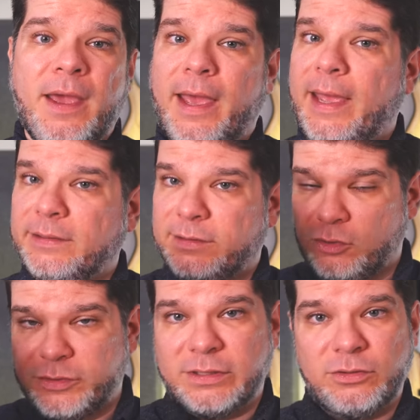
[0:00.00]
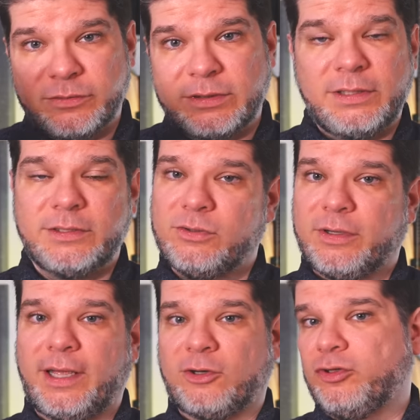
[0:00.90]
And using those links, you
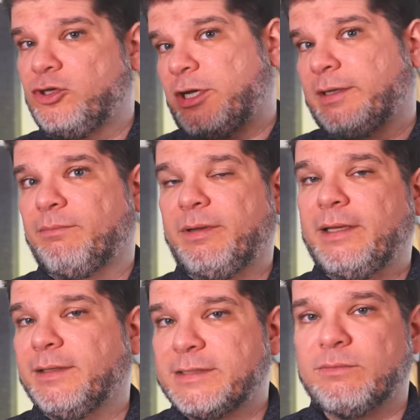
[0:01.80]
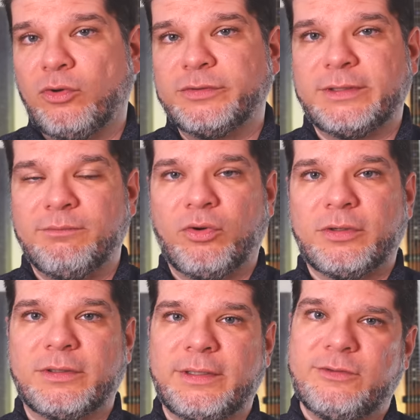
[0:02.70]
can actually check the playlist, most
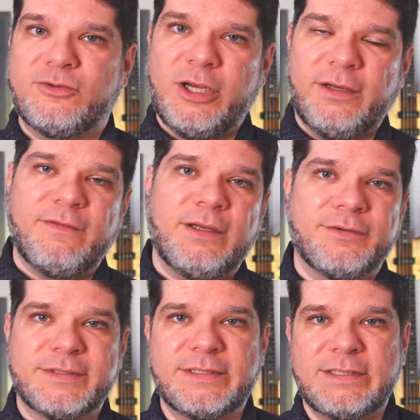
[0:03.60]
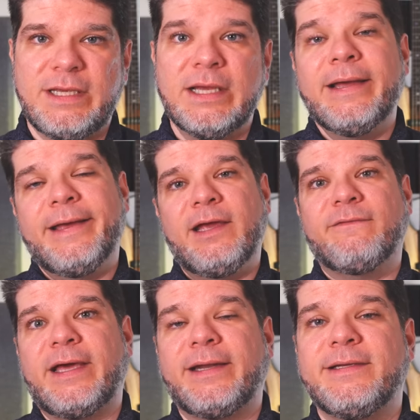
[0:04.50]
importantly, to check the videos and see
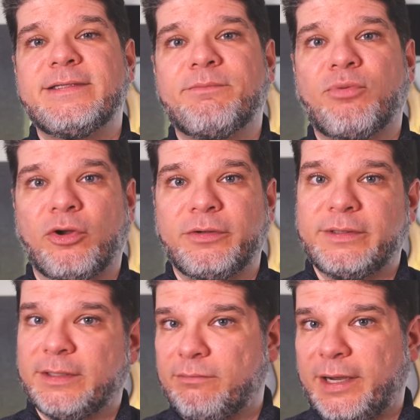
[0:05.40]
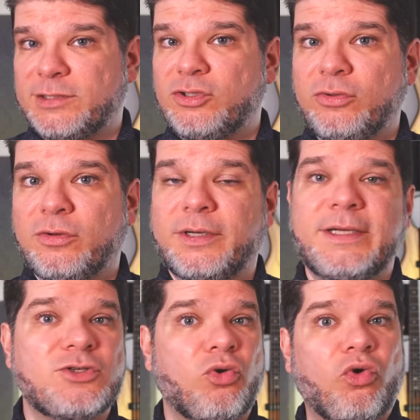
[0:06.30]
if that is a product that might suit your
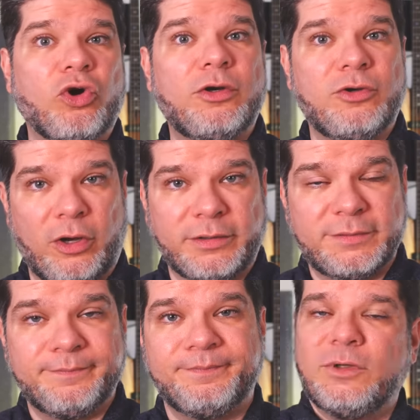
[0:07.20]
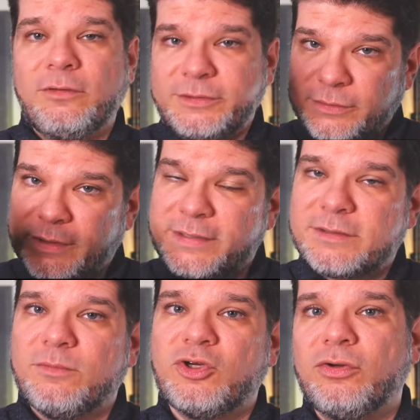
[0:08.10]
needs or not. Also in the
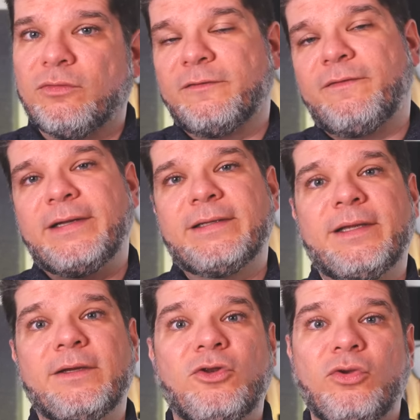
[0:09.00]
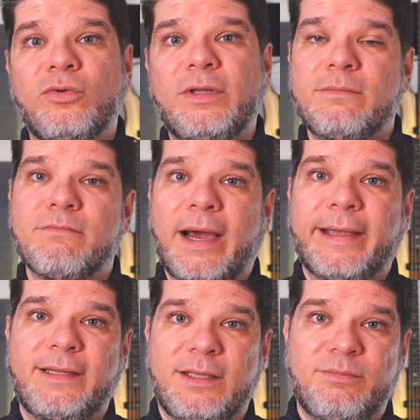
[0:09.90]
description you will find a link to the
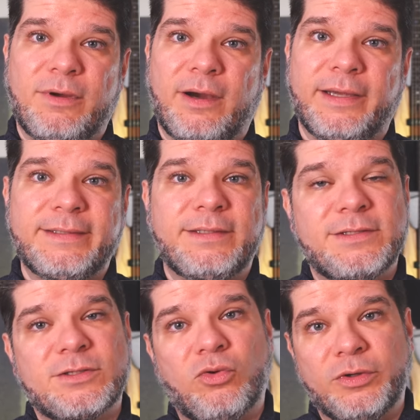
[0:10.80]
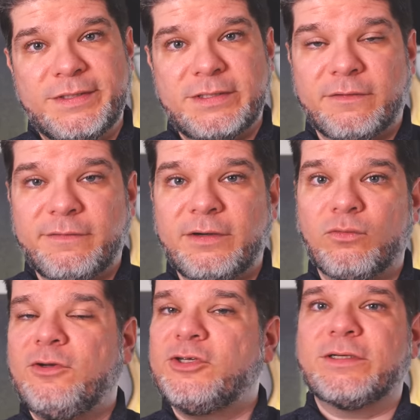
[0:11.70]
My Deep Guide Discord server, which